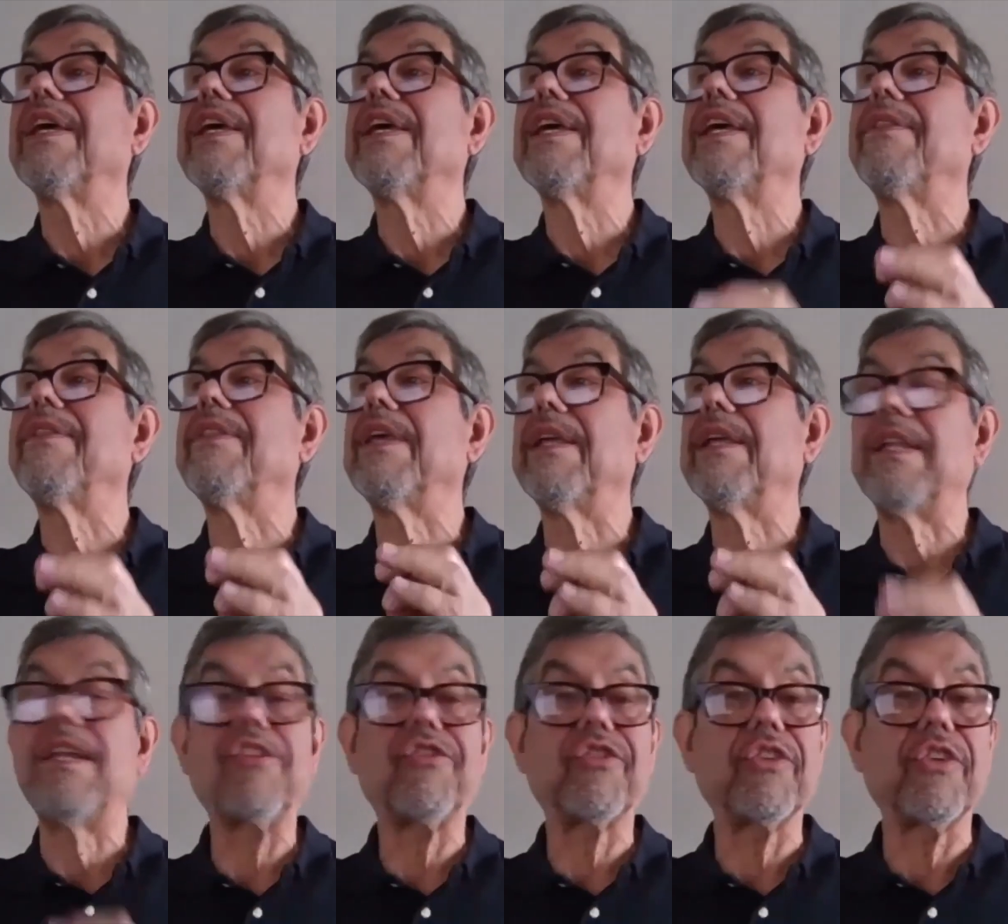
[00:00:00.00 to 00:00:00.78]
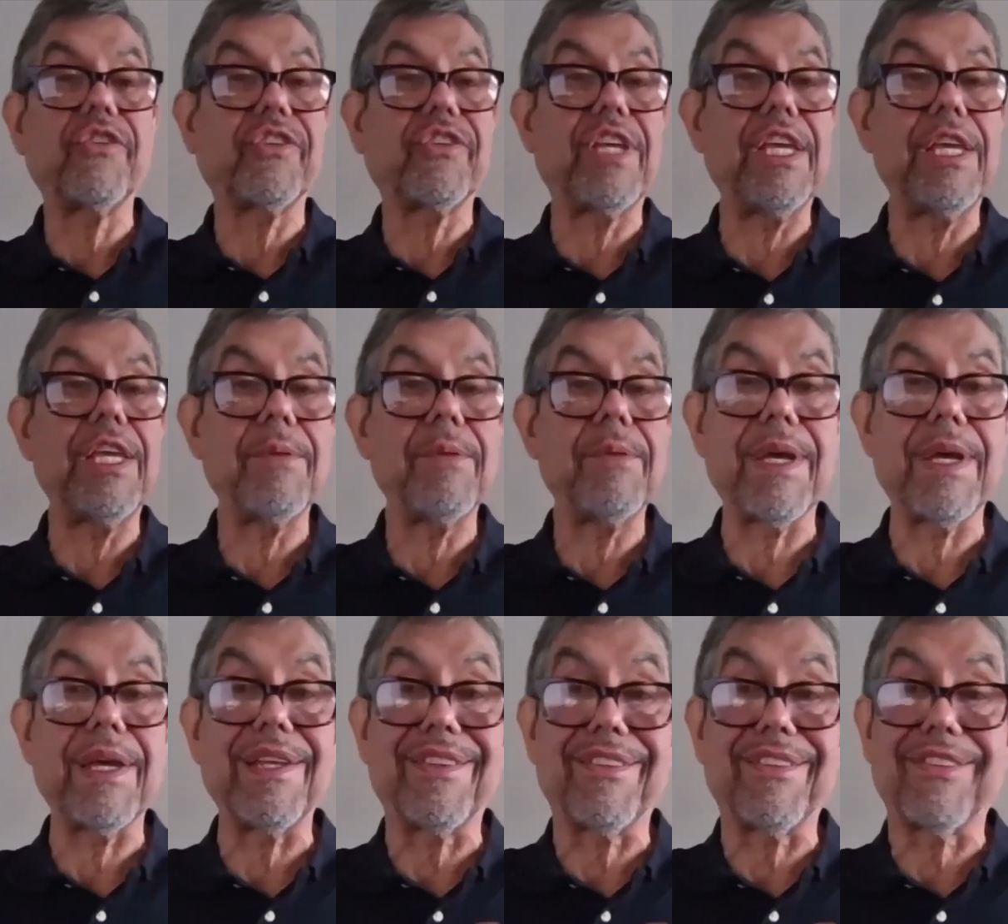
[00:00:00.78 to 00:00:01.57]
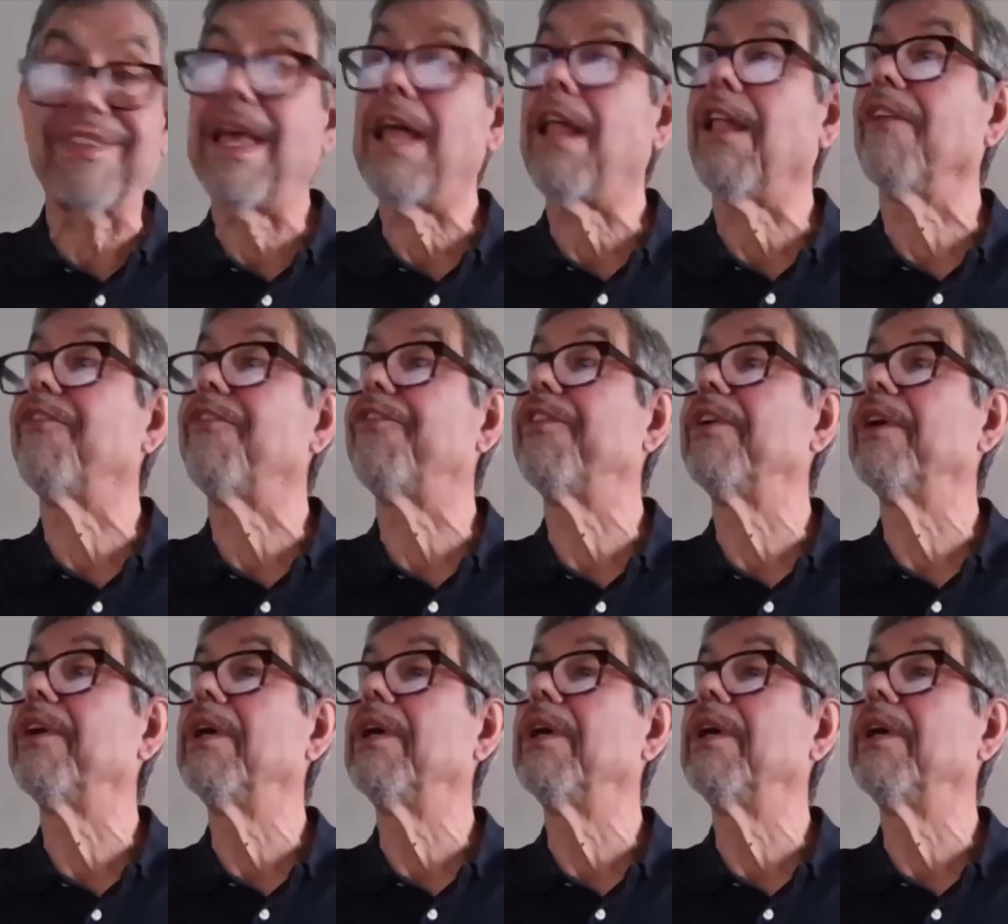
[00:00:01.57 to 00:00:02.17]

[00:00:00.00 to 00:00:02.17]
in the initial schema itself,